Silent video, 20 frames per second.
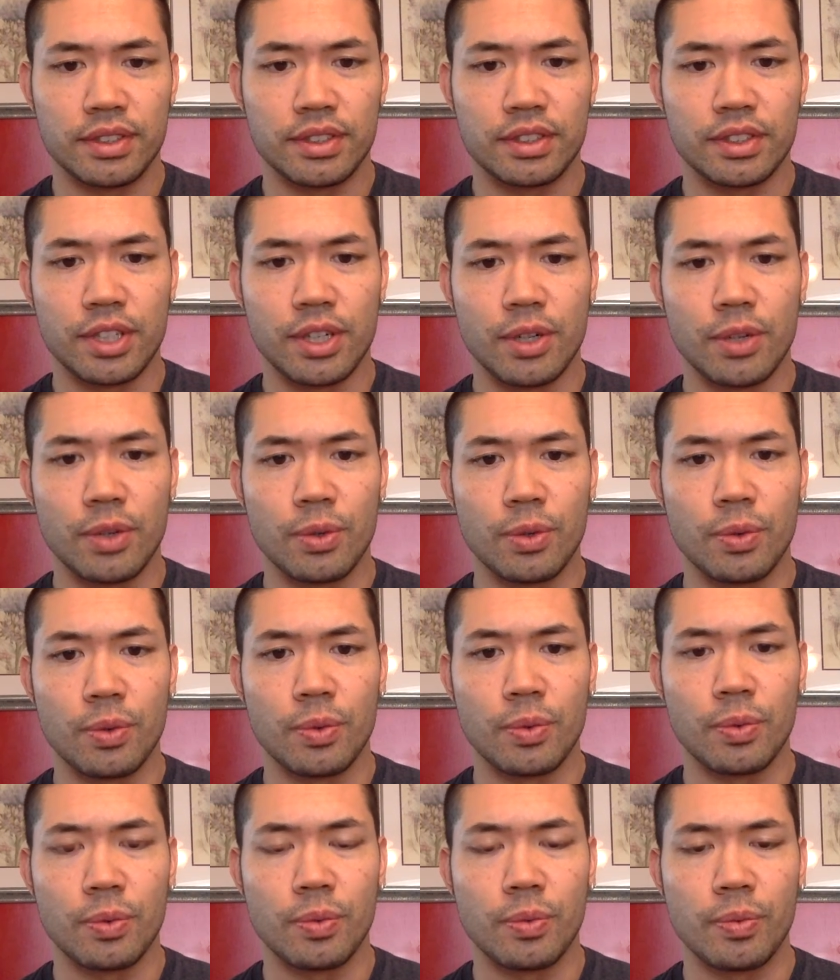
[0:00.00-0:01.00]
So
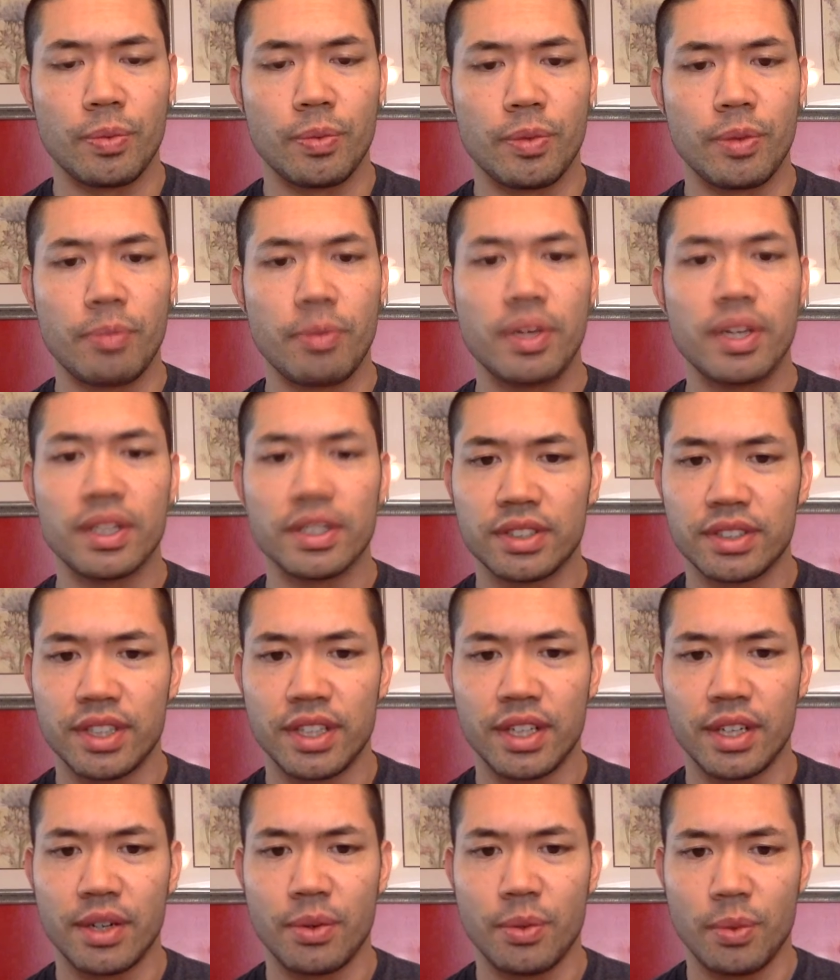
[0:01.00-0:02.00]
the biggest thing